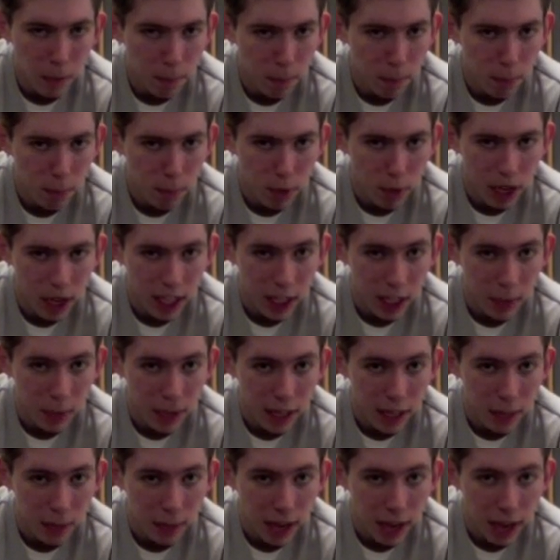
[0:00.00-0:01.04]
brilliant to be able
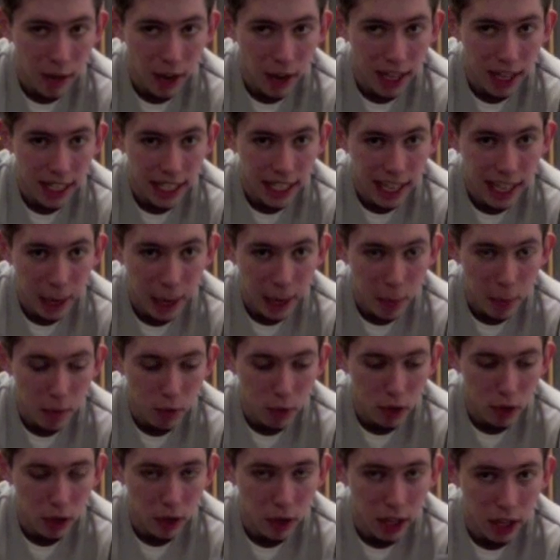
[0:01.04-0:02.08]
to play a racing game with all
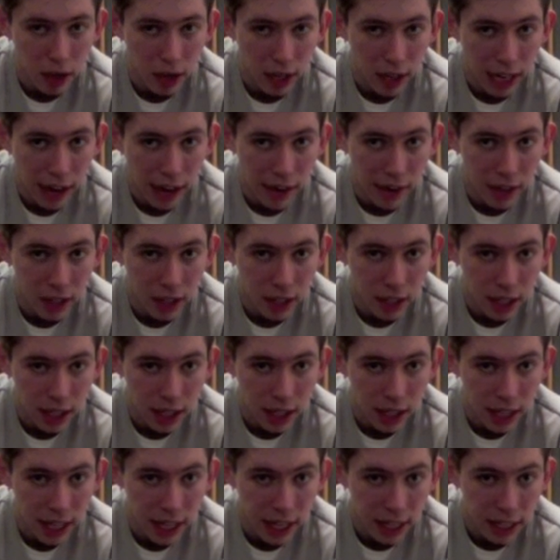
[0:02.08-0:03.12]
the Donkey Kong characters in
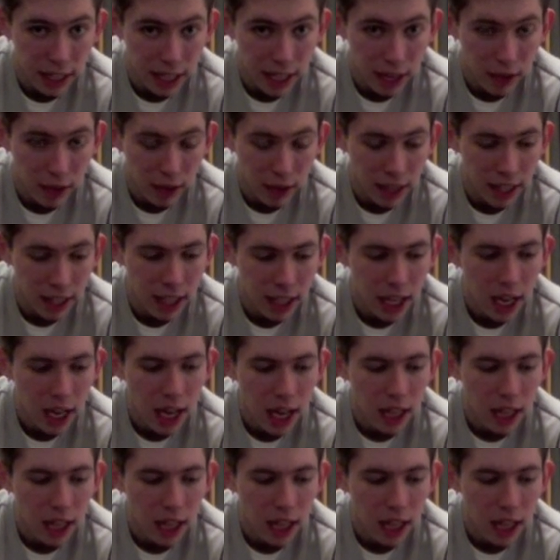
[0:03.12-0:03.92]
the series.